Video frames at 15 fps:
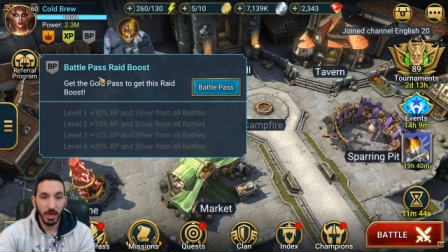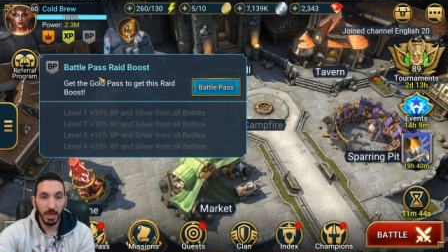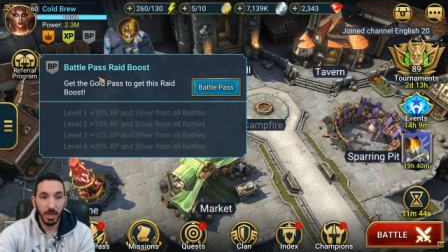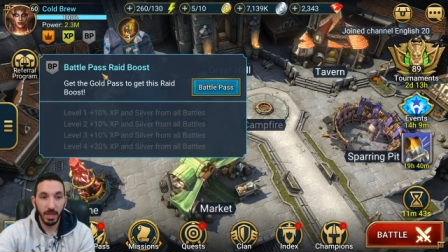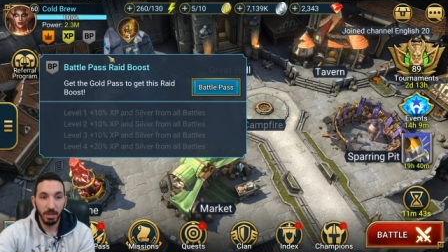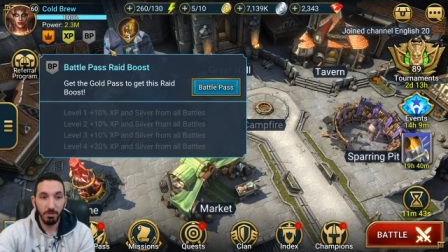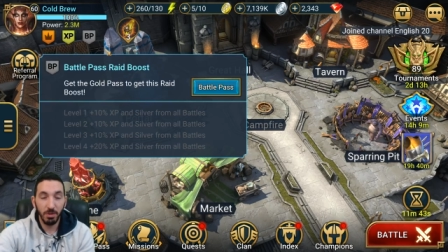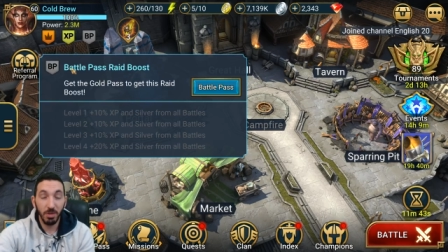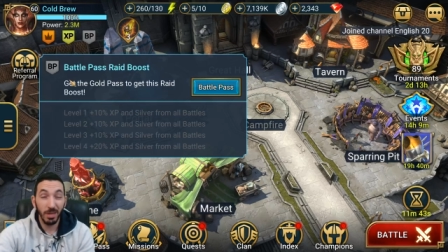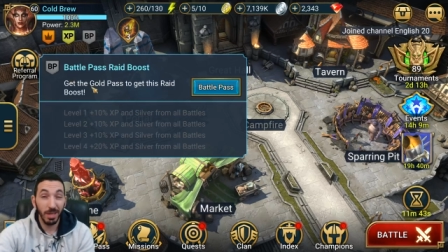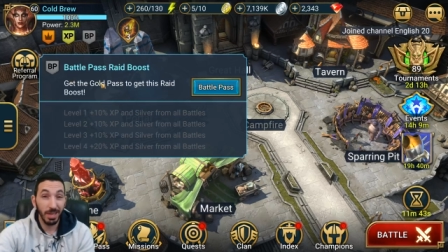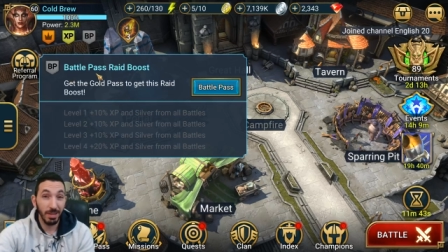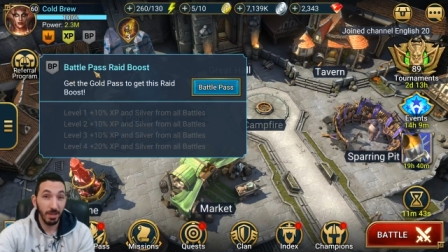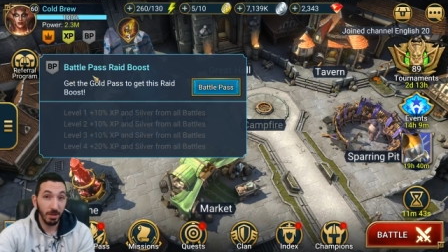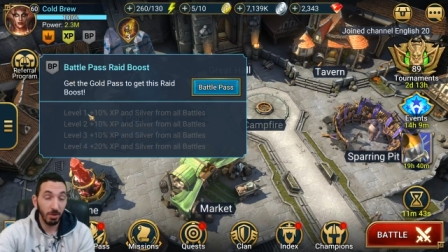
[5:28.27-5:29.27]
If you're gonna
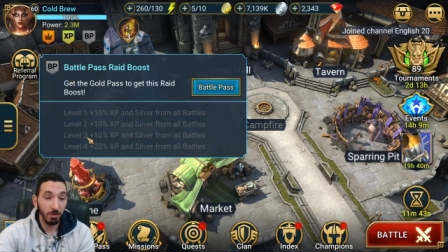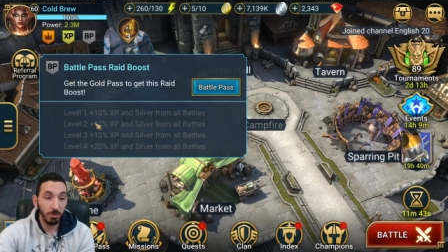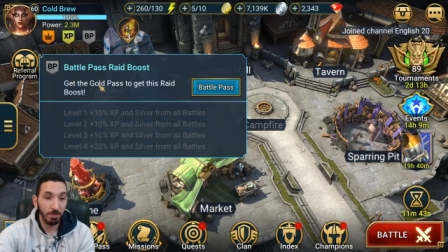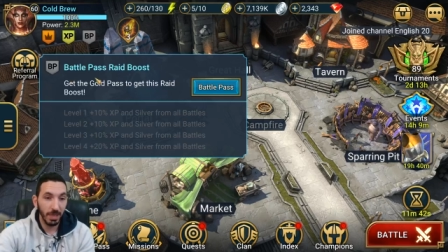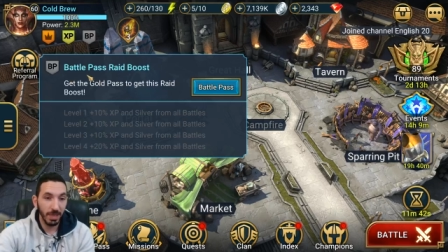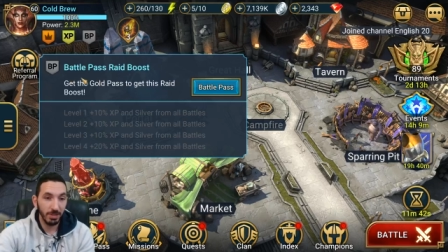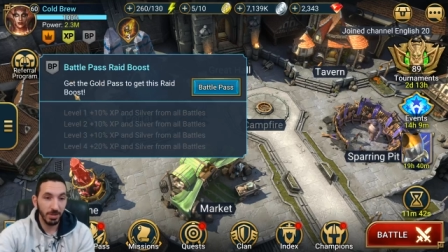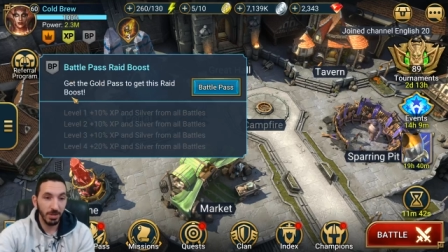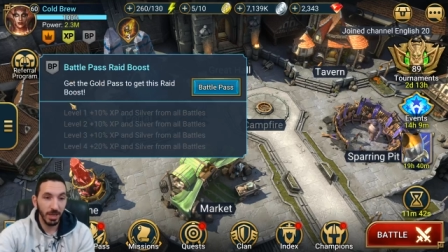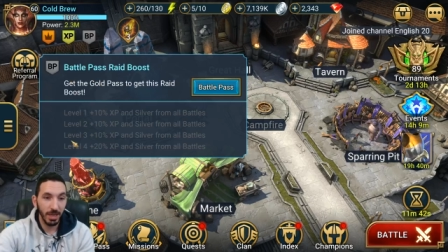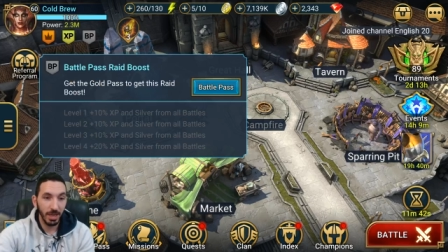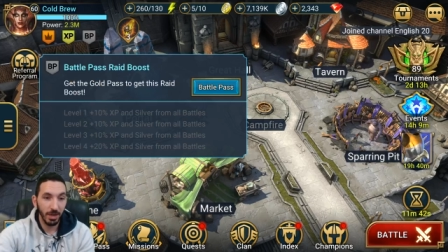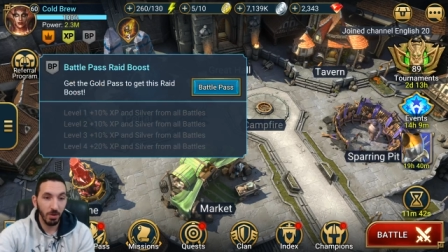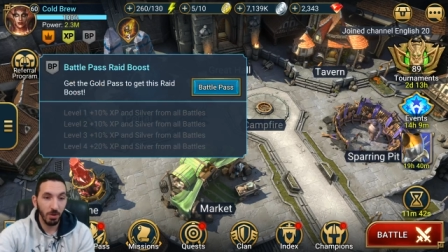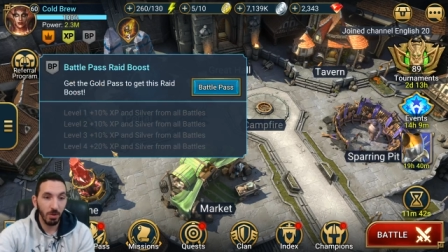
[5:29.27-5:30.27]
get the gold pass, you're gonna
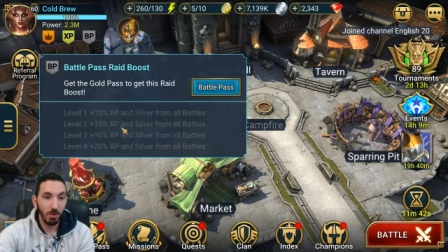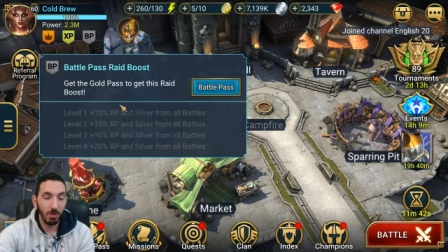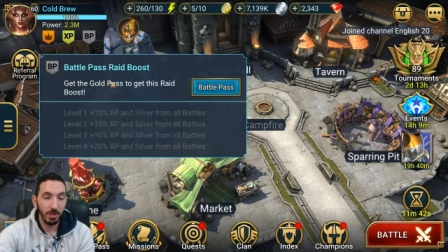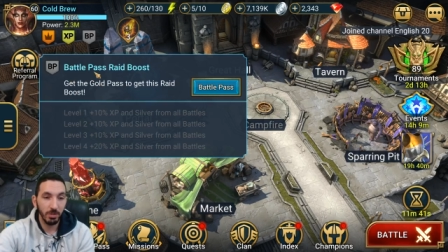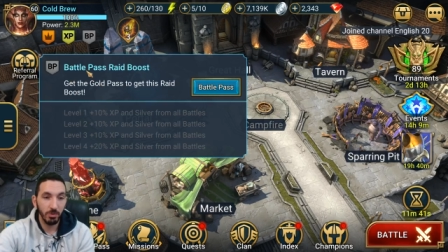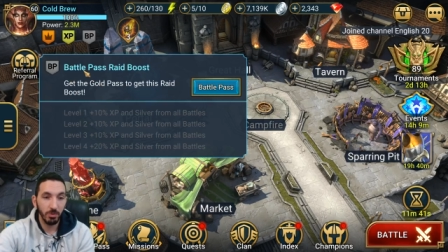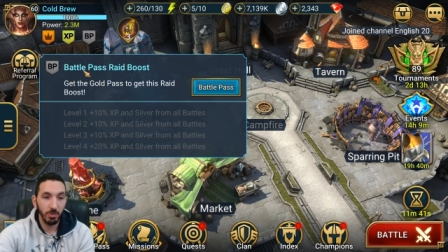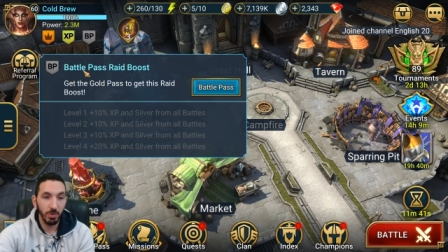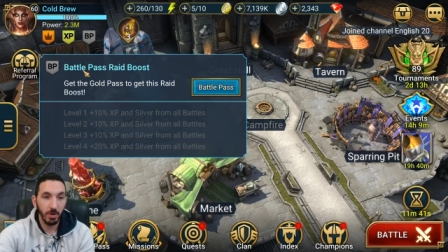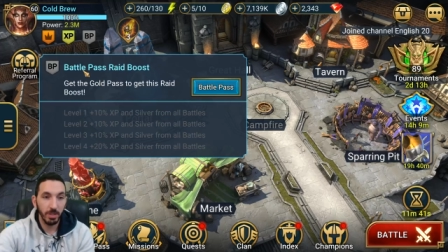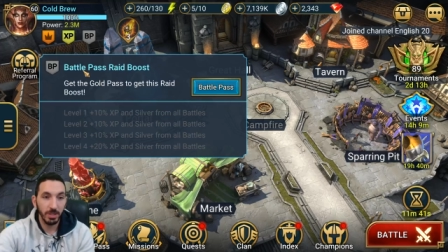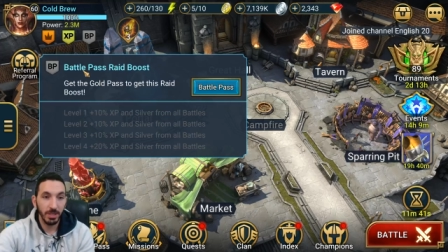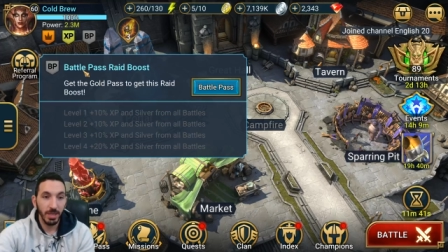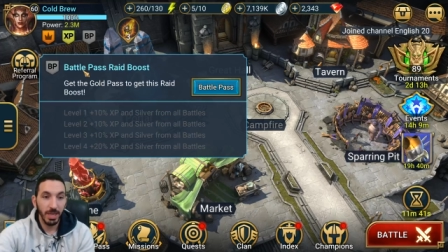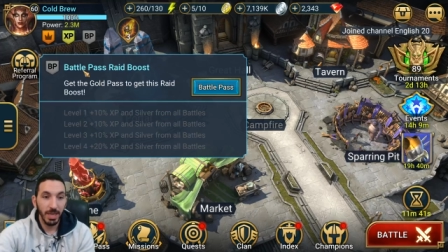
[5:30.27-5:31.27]
get all these rewards.